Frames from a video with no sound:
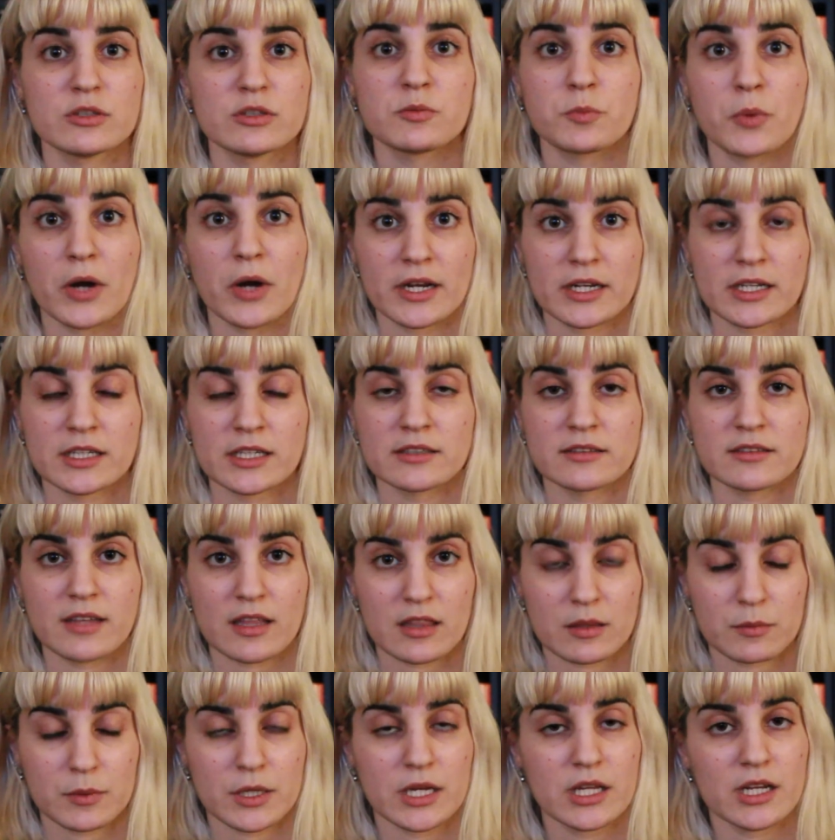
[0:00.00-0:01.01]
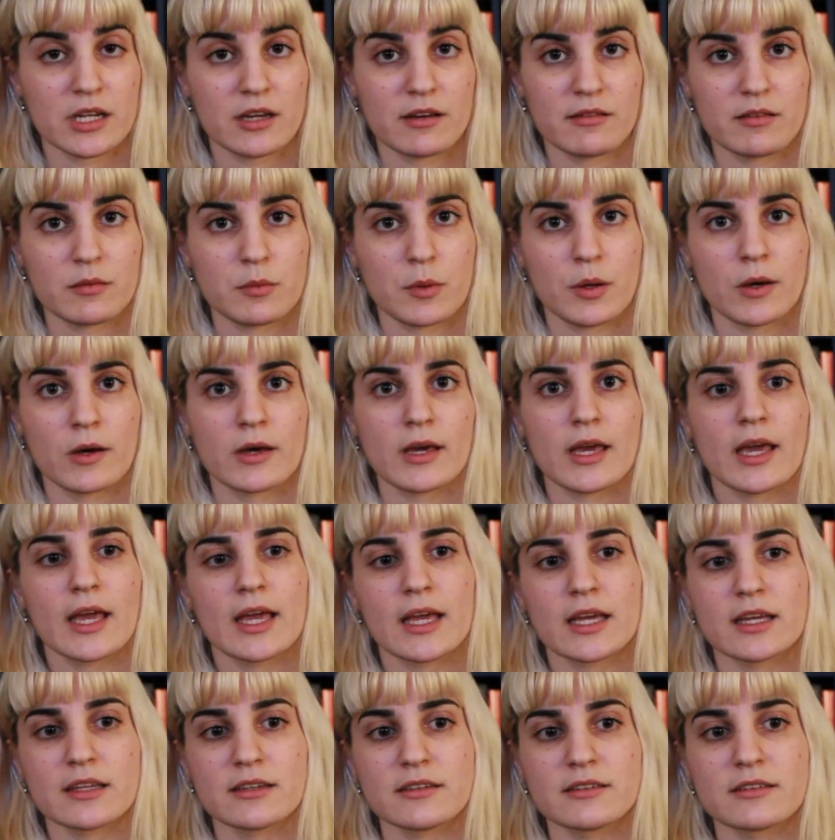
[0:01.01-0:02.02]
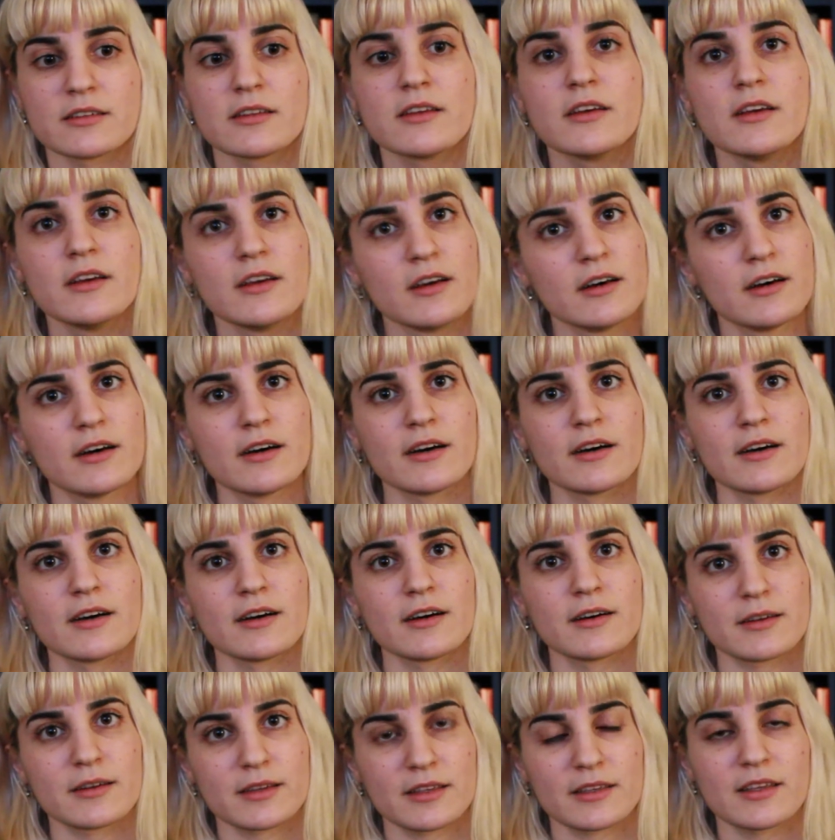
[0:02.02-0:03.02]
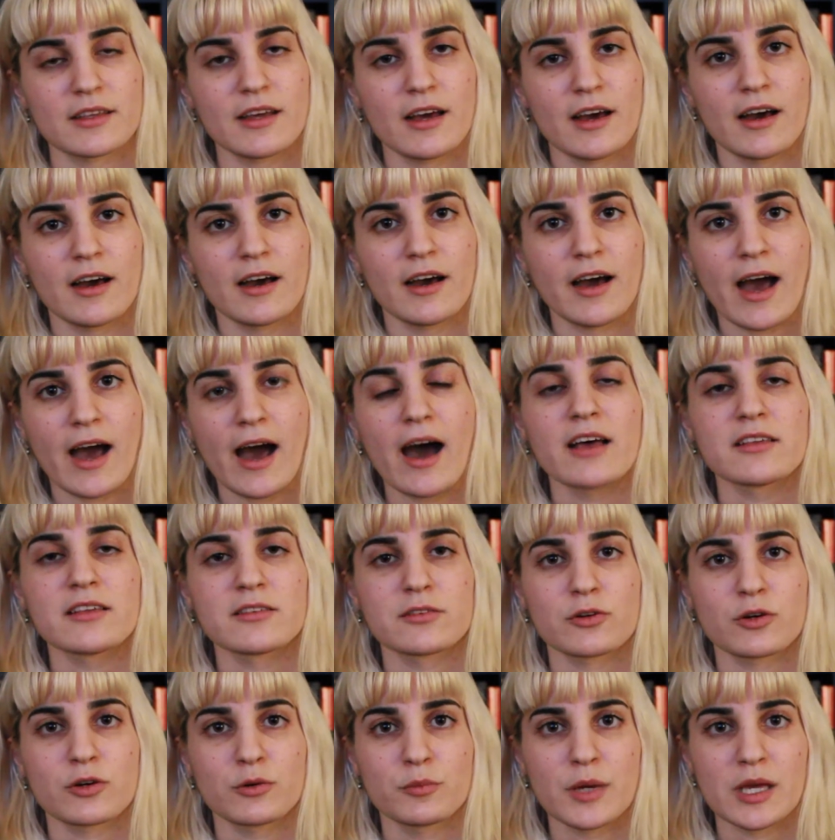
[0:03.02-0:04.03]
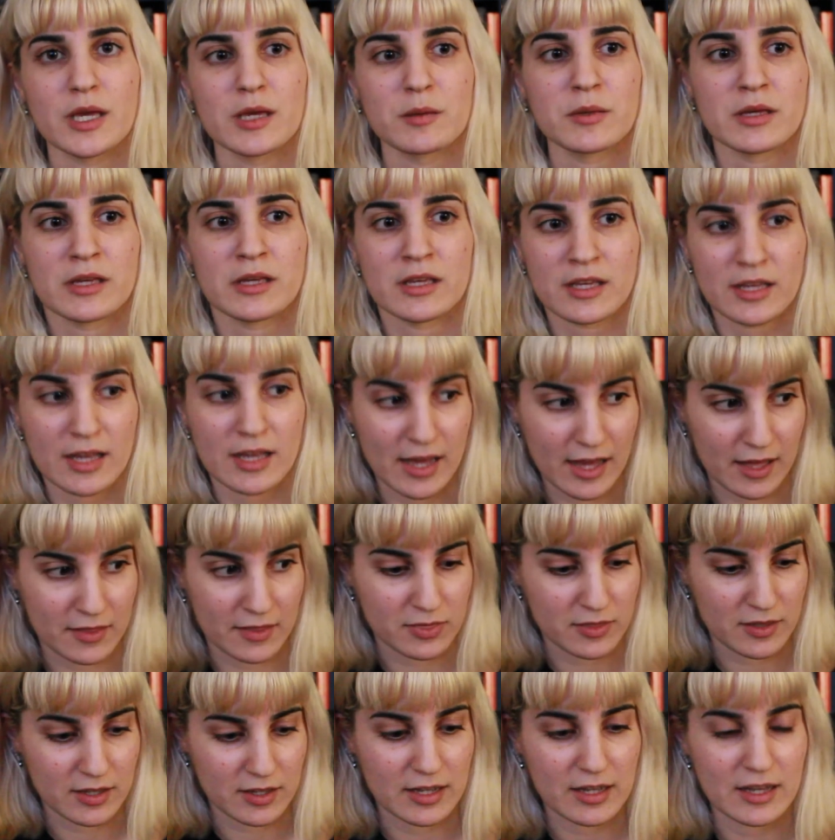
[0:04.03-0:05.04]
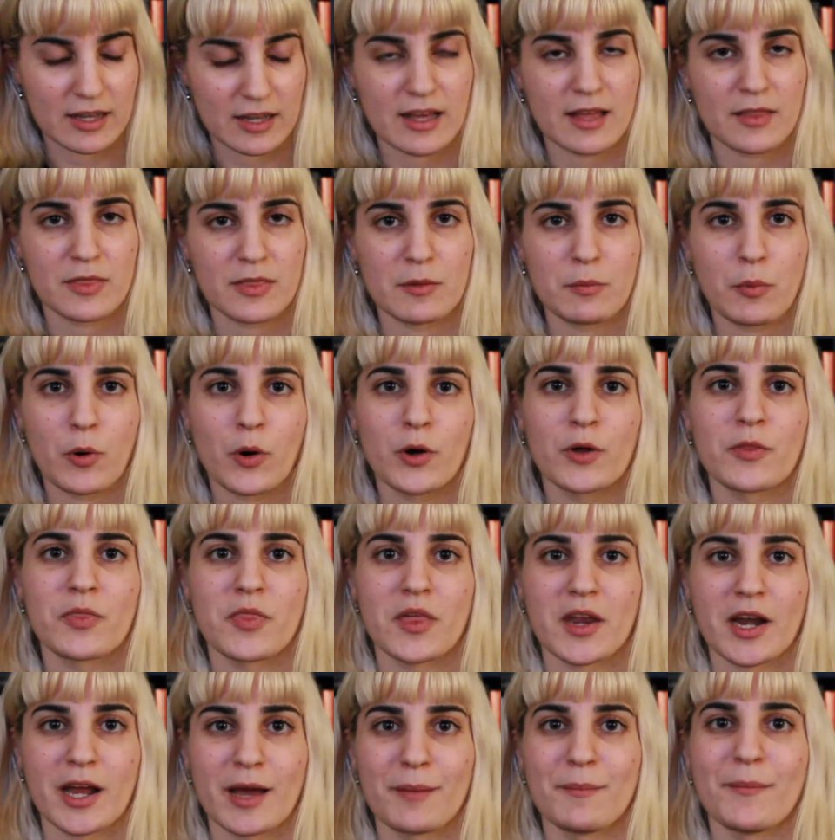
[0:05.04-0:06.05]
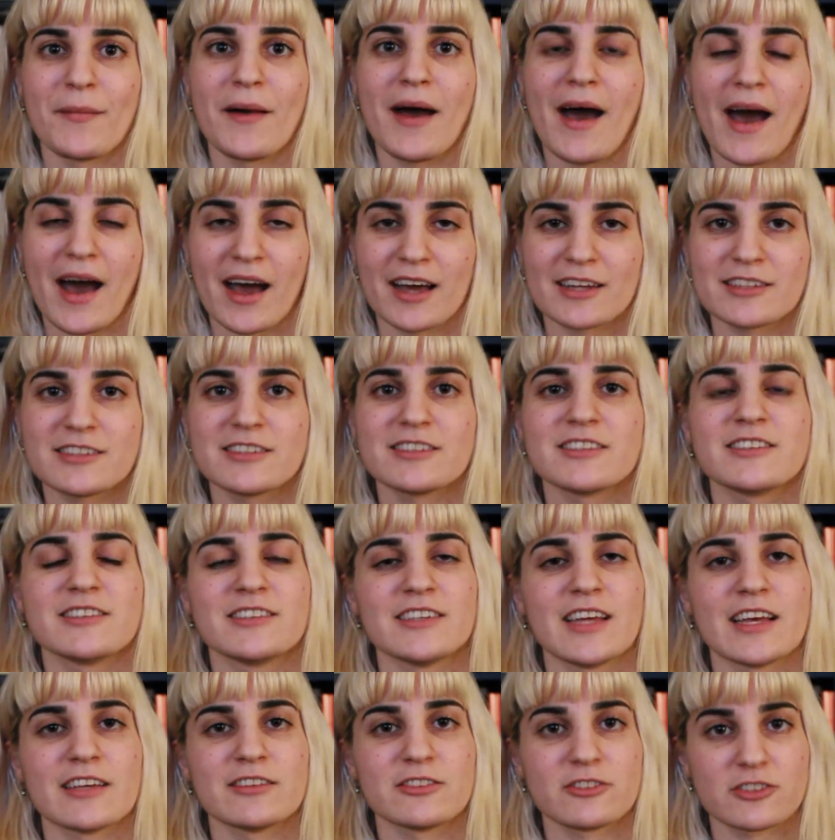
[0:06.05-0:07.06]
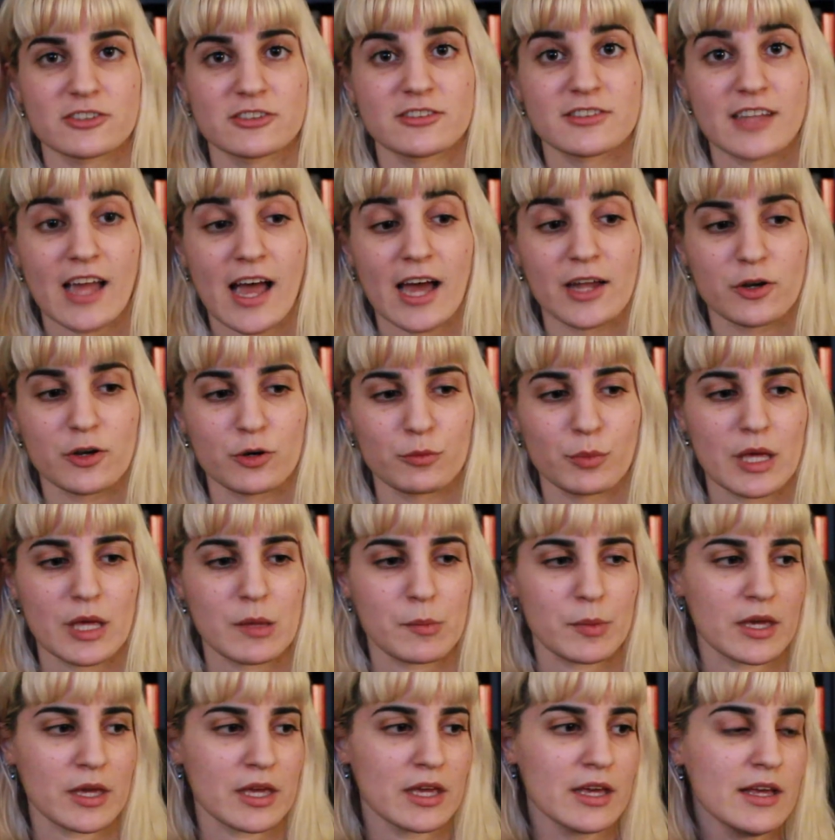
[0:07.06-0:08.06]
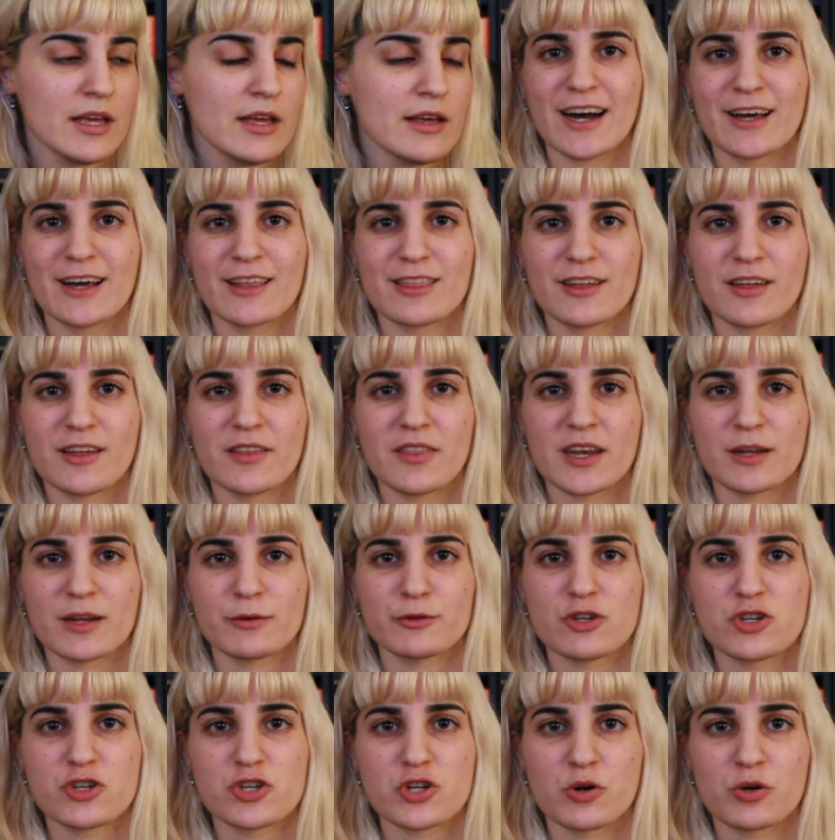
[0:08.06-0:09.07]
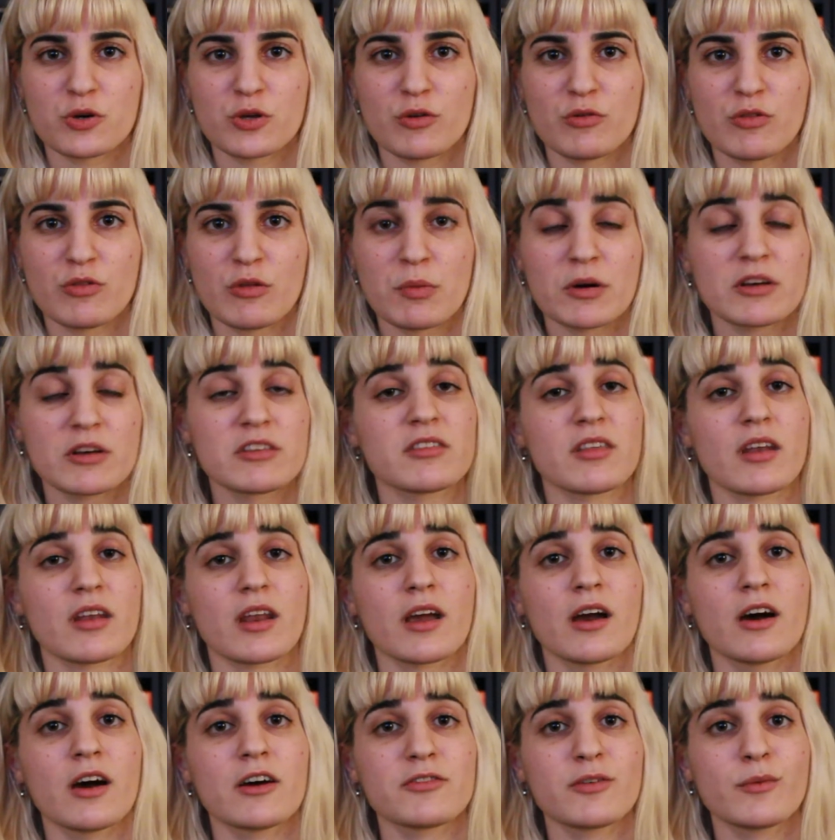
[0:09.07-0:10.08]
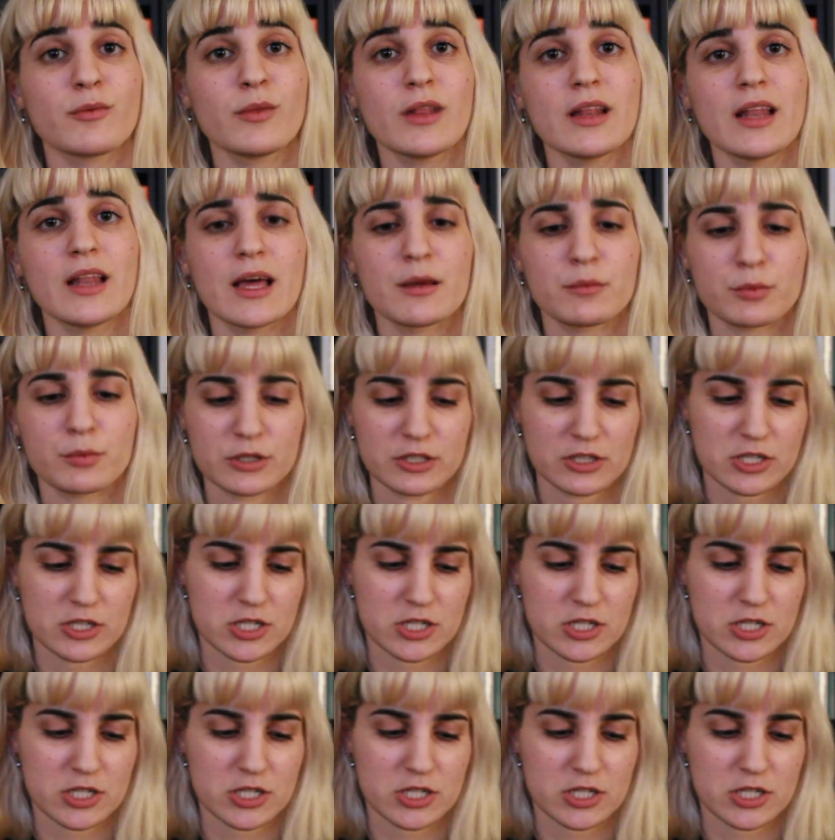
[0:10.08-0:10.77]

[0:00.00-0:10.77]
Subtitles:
is pregnant at the beginning of the book and has her baby at the point that I'm at. She has just had her baby. I thought that I would show you the books that I got from the library